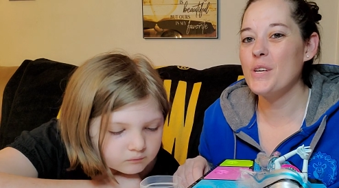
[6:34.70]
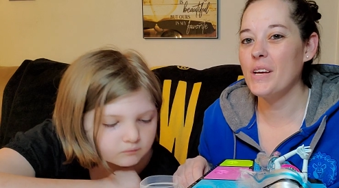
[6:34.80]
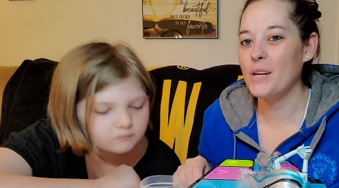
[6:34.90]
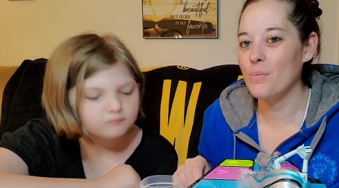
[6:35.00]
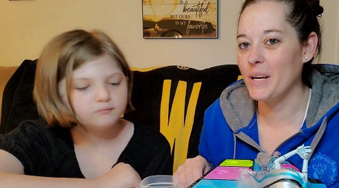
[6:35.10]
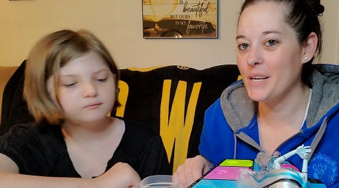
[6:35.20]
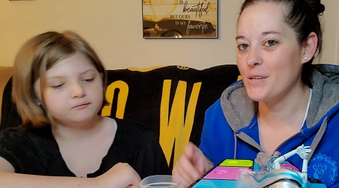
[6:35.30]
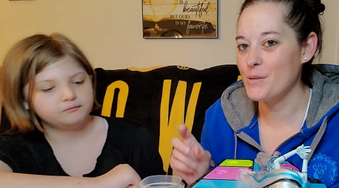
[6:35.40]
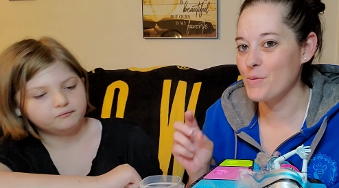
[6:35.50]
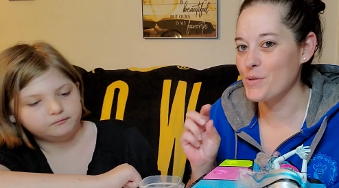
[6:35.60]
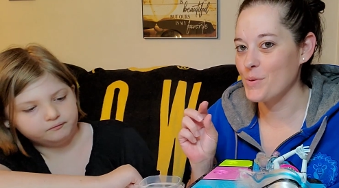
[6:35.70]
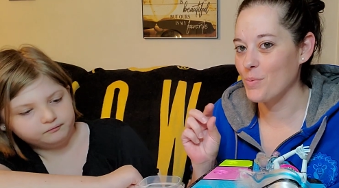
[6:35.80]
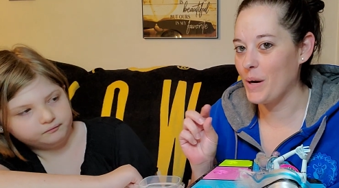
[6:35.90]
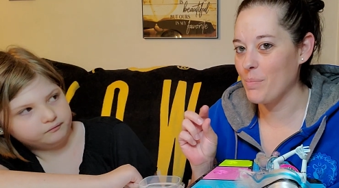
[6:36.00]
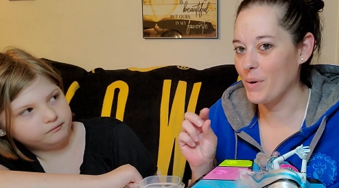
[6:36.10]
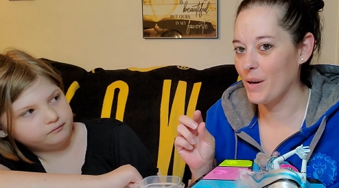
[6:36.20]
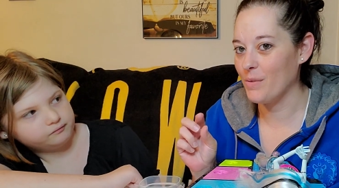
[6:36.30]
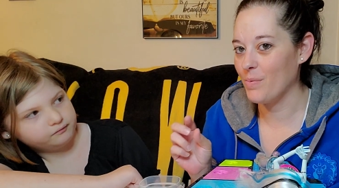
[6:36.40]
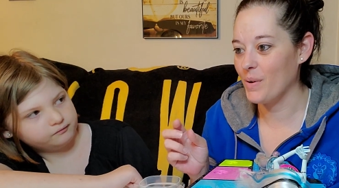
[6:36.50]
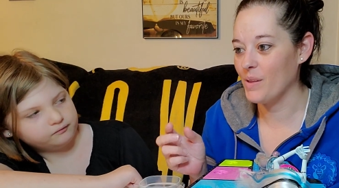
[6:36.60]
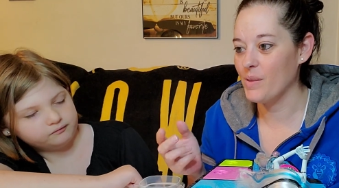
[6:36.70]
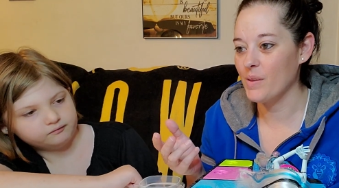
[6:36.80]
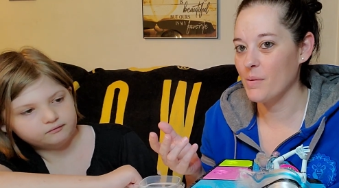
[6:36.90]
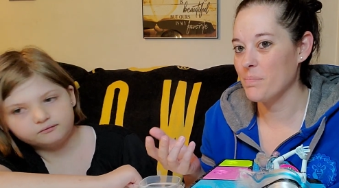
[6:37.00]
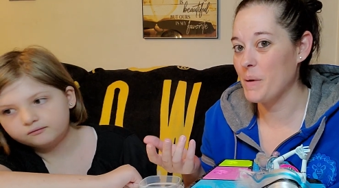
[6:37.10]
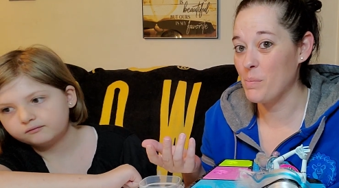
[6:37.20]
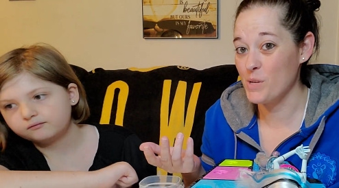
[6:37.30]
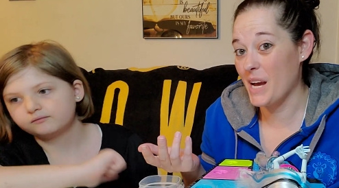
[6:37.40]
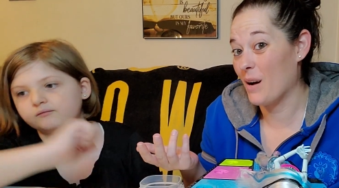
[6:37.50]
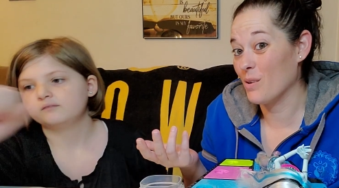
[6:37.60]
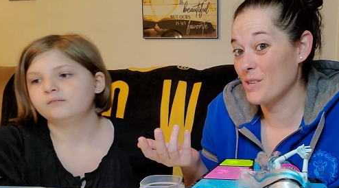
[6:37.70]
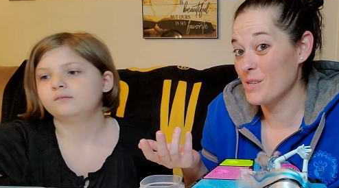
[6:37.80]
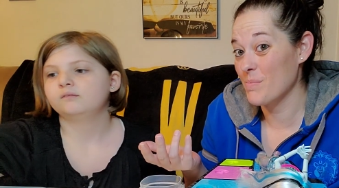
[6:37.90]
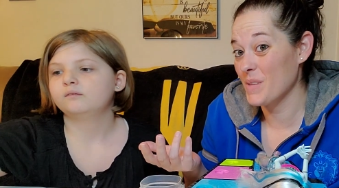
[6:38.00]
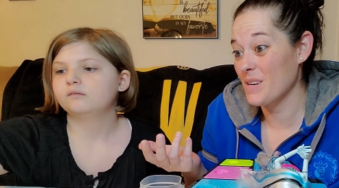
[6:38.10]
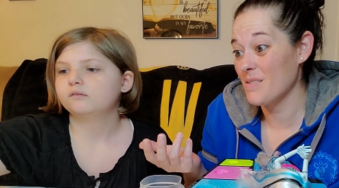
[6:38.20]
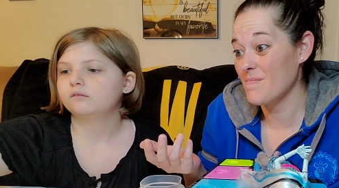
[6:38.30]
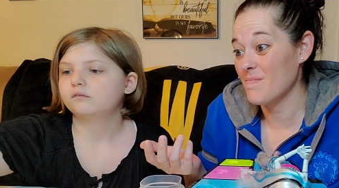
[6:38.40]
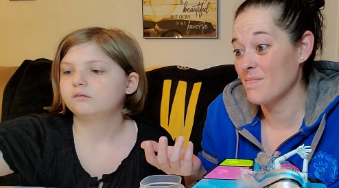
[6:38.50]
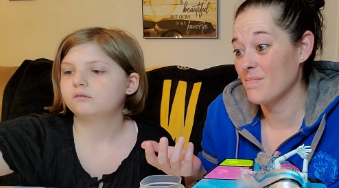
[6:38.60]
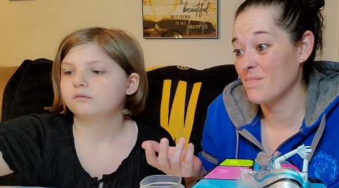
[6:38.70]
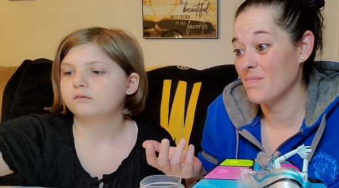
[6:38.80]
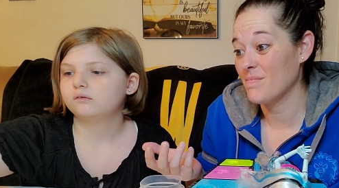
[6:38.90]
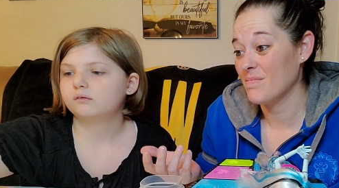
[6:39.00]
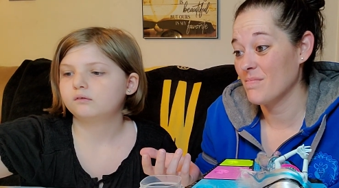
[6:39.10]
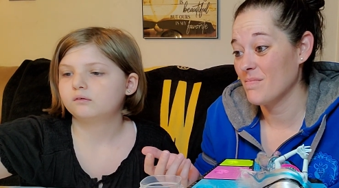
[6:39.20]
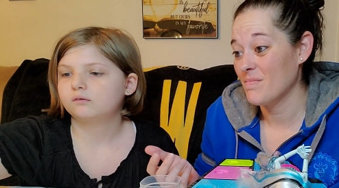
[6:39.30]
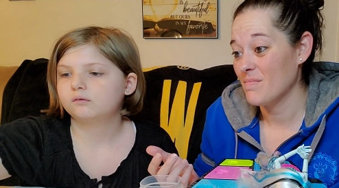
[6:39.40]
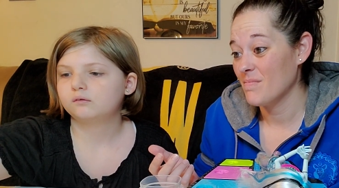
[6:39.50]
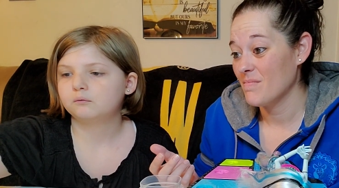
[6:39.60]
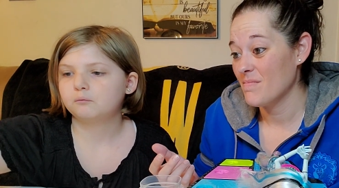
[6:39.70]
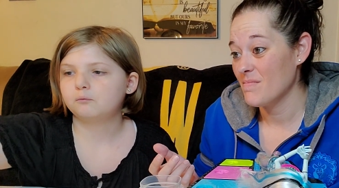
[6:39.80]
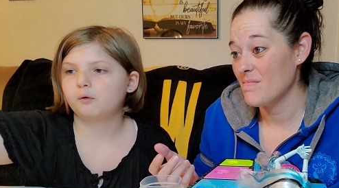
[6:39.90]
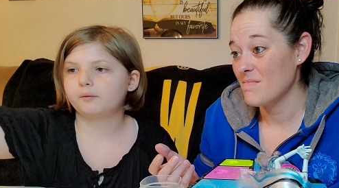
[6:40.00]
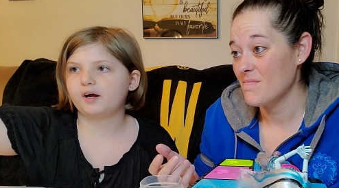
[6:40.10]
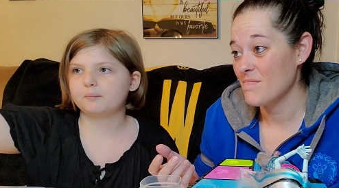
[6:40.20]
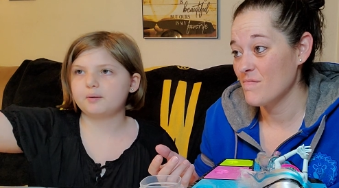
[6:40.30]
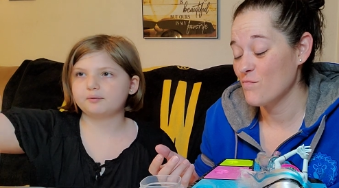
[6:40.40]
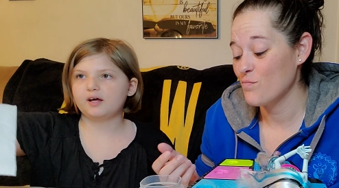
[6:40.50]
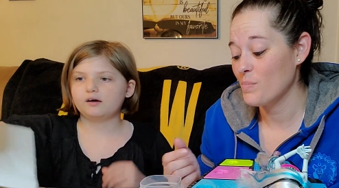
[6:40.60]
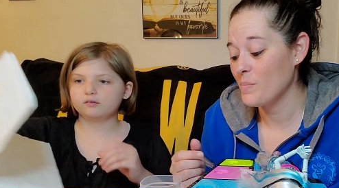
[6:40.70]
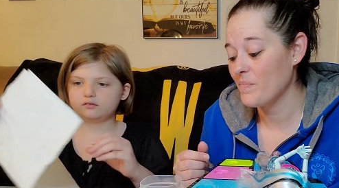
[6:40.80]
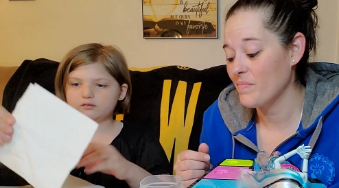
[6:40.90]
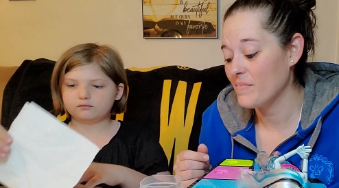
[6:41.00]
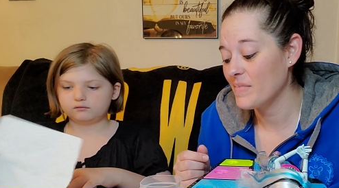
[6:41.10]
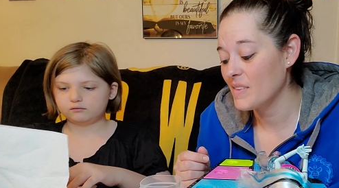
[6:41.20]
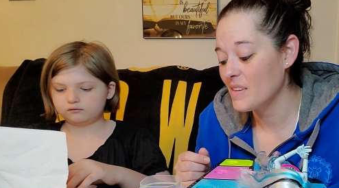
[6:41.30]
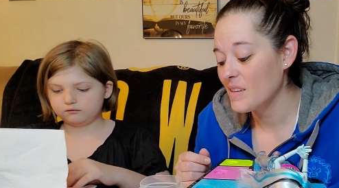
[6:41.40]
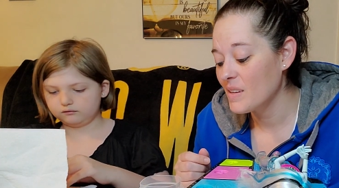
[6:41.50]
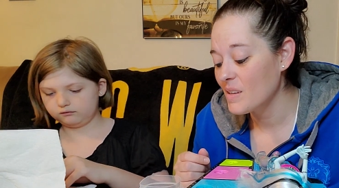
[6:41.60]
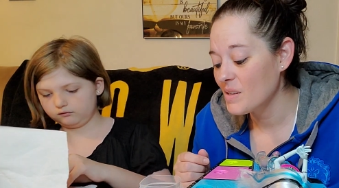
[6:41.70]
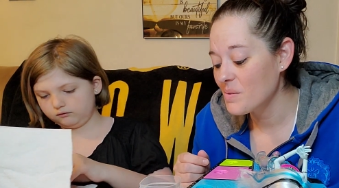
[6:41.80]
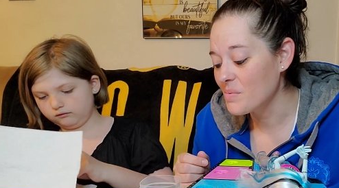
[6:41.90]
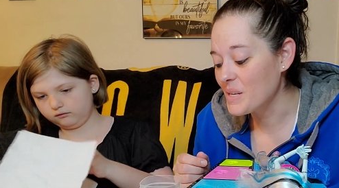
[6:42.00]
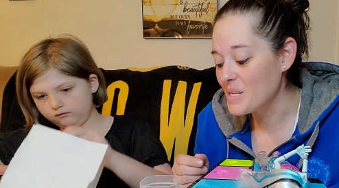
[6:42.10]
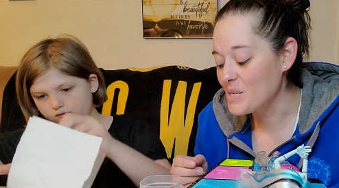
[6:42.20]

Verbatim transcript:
Speaker 1: you get it wet, you're supposed to wipe it off with a paper towel or something. Well, we got paper towels. We